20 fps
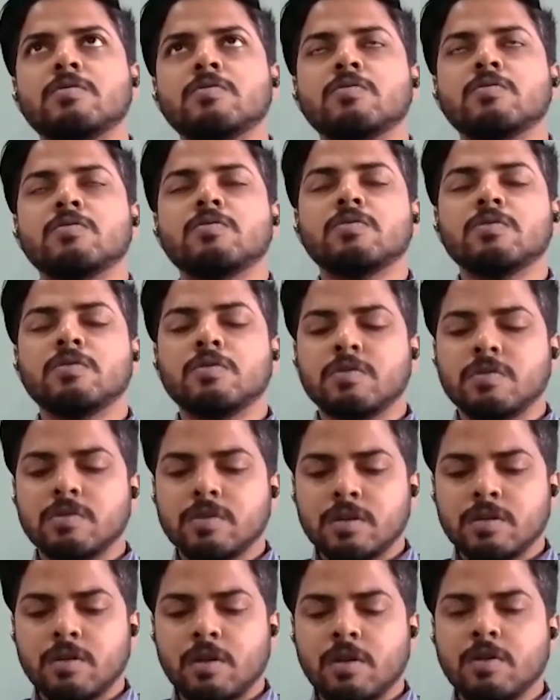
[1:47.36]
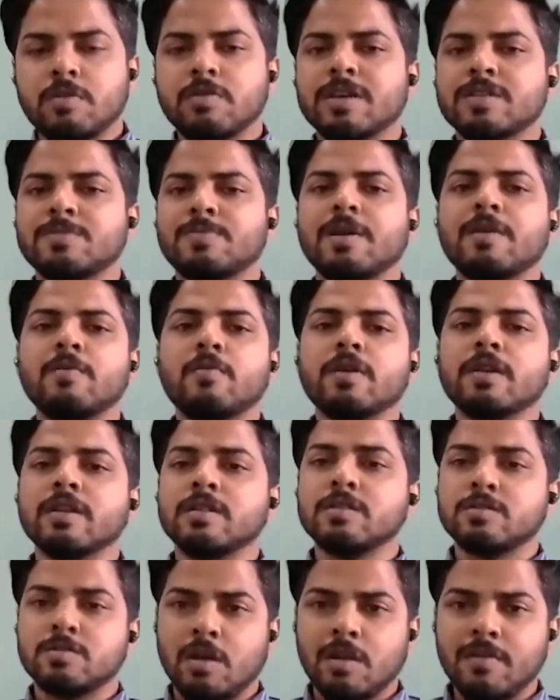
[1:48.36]
order to explain what
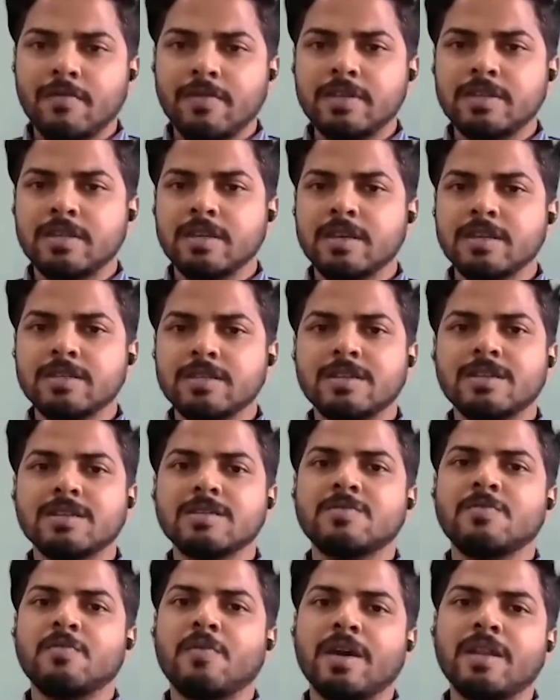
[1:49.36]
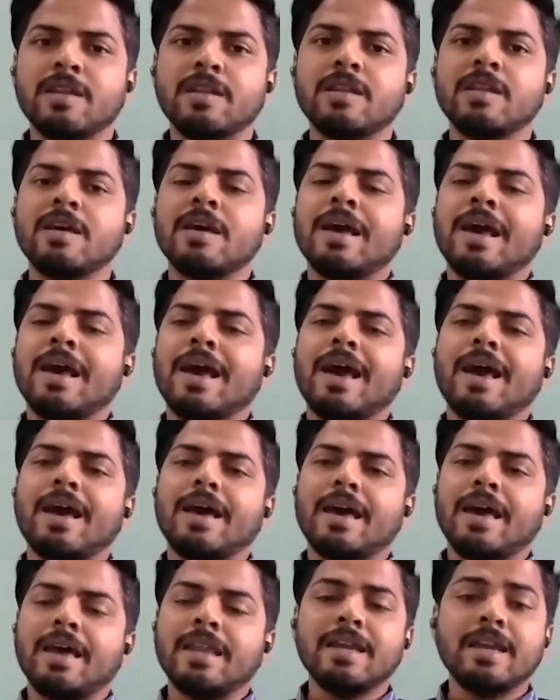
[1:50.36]
insolvency is, it is when
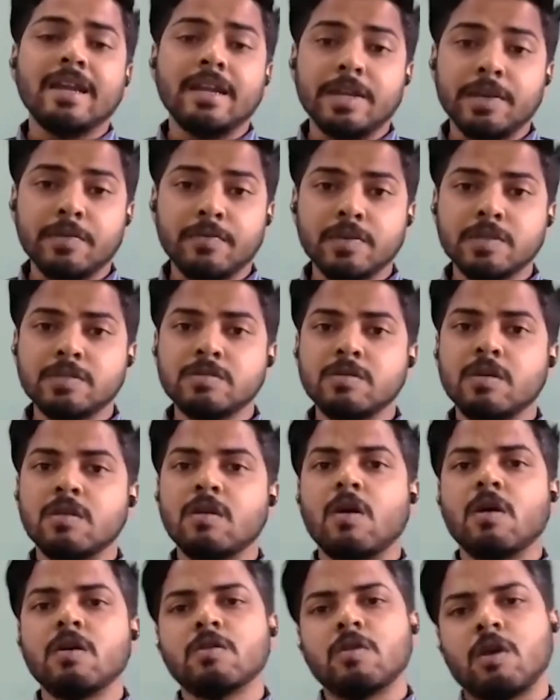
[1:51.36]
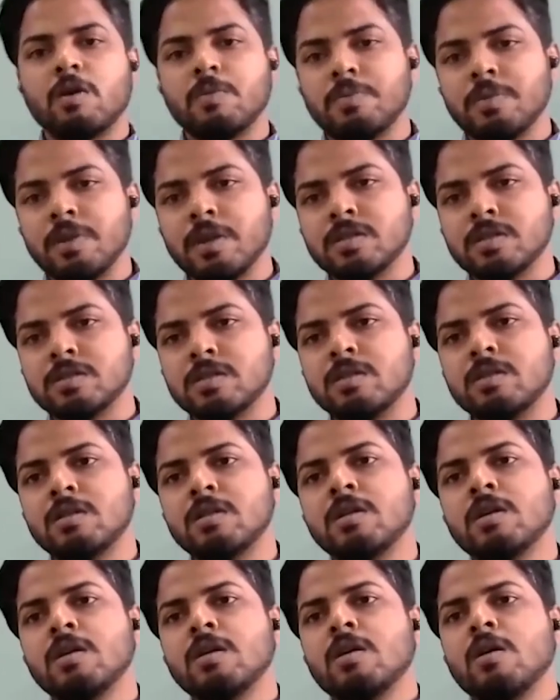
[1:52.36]
any individual or corporation
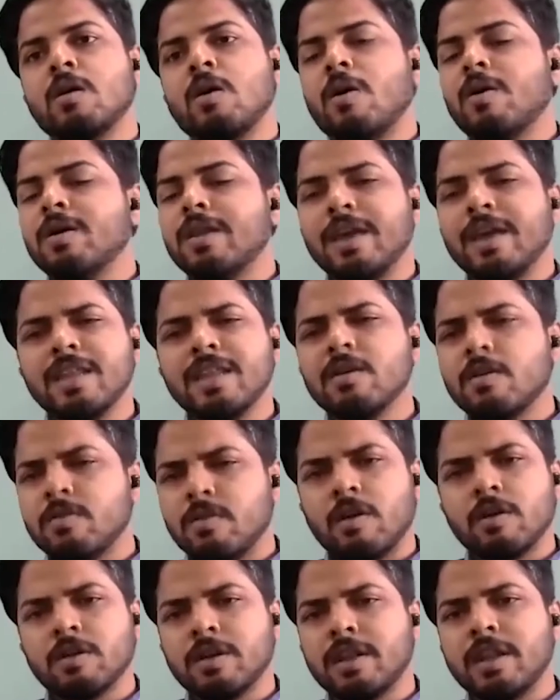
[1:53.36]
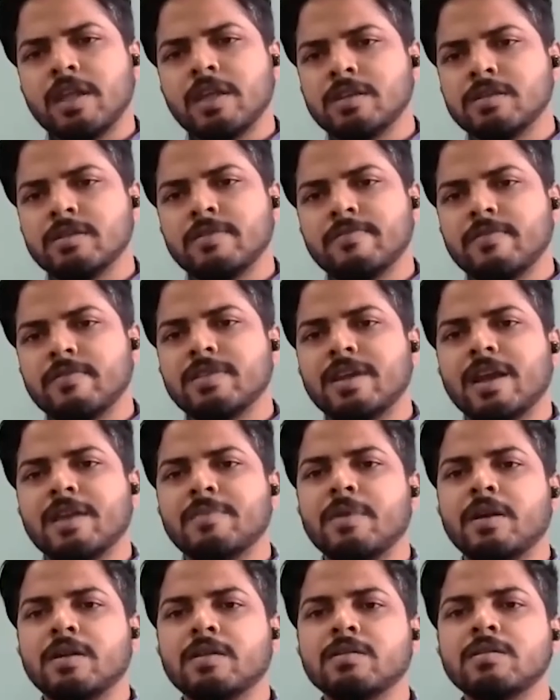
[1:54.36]
or any organization, for that
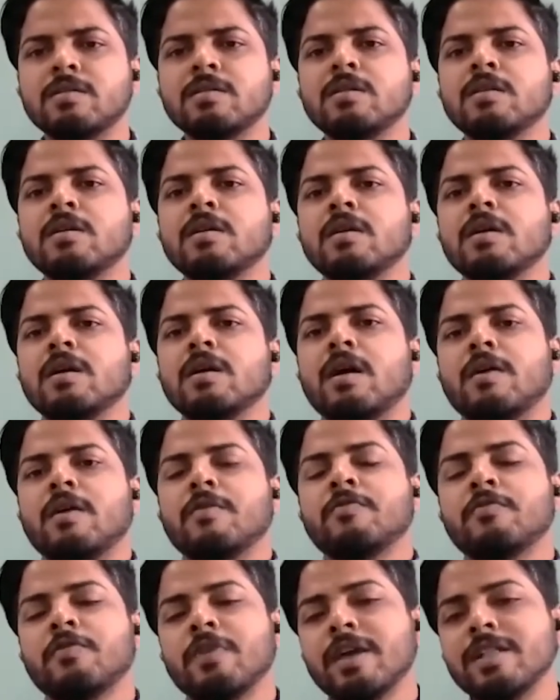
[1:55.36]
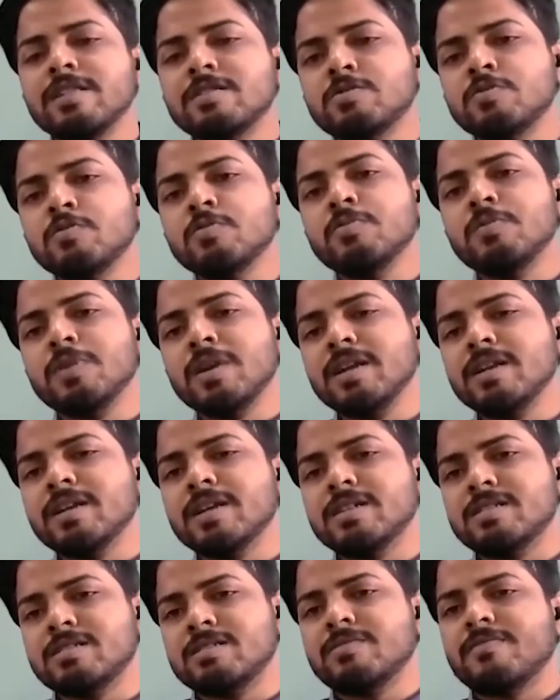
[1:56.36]
matter, fails to meet
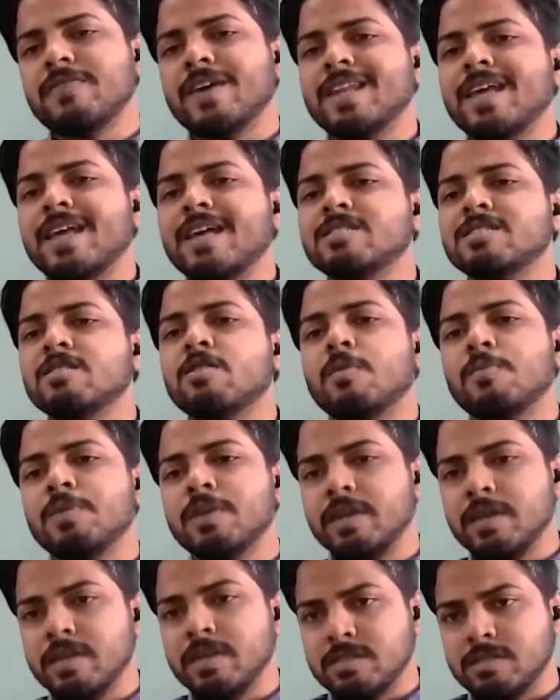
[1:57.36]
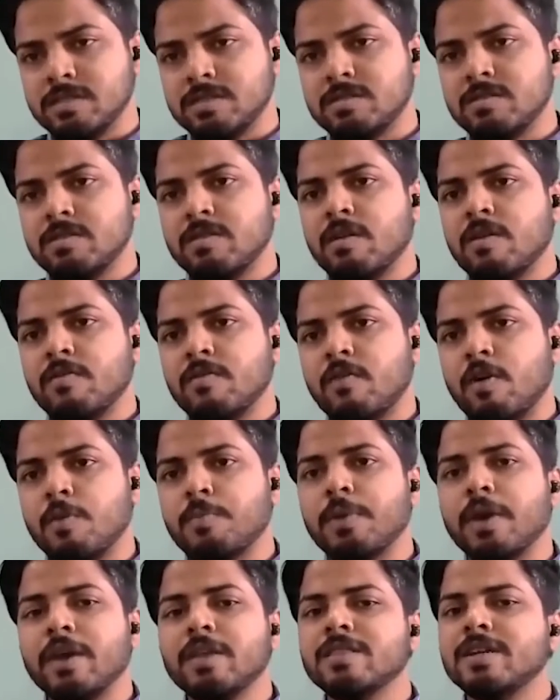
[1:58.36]
its financial obligations for
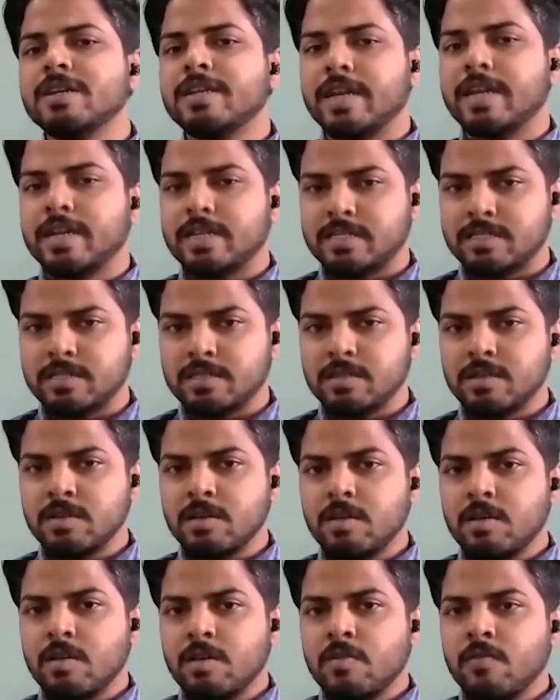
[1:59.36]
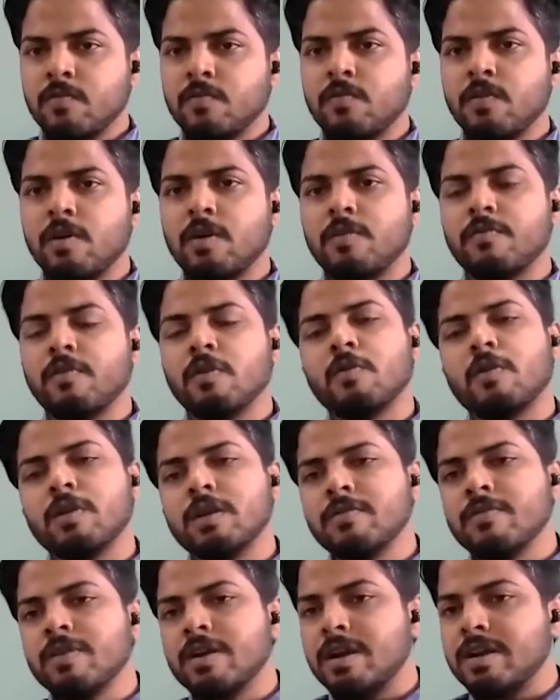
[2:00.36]
paying the debts for
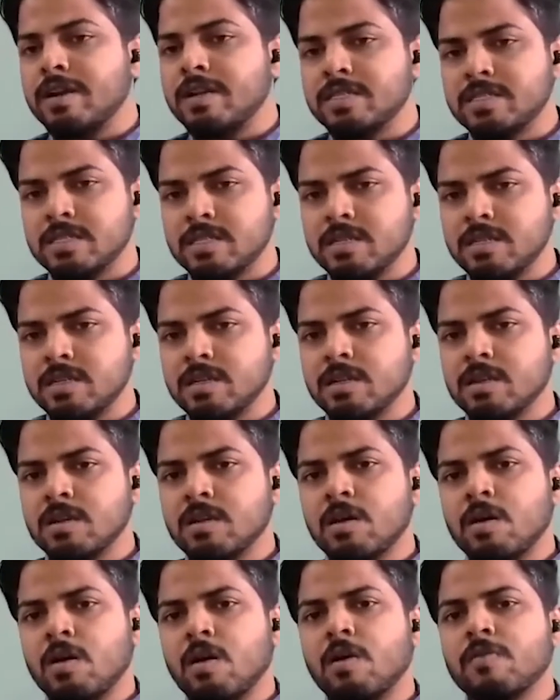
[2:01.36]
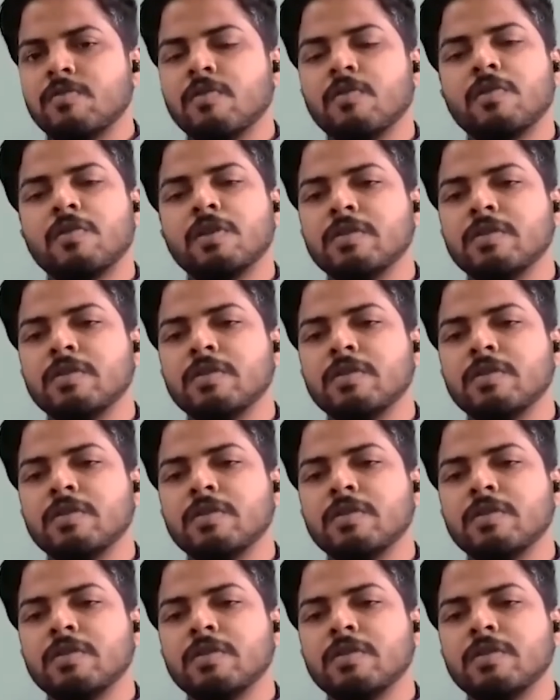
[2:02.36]
whatever condition or for